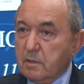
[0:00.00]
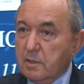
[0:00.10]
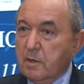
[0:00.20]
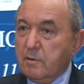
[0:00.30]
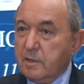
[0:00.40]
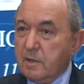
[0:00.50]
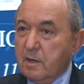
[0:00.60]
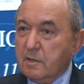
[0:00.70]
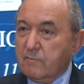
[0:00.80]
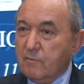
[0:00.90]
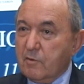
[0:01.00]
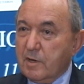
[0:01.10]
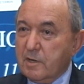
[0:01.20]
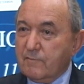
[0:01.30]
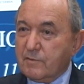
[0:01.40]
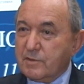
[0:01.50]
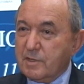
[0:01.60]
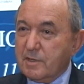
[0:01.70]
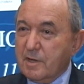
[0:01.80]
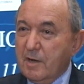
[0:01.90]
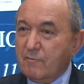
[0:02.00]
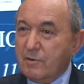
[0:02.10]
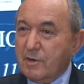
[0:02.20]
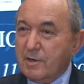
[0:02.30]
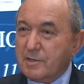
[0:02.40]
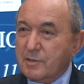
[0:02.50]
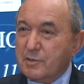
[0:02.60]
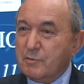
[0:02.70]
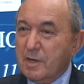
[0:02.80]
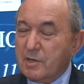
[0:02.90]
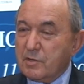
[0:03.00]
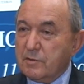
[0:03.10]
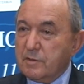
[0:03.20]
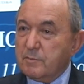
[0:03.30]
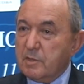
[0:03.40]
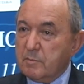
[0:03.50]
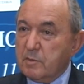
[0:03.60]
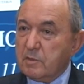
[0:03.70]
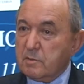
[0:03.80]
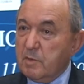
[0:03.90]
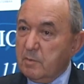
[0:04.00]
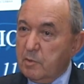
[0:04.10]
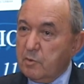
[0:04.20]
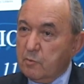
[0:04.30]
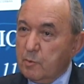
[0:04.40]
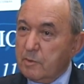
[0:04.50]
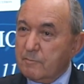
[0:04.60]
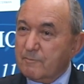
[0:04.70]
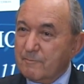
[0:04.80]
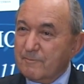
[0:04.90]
I don't think I'll live long enough to see 192 nations, but maybe you will.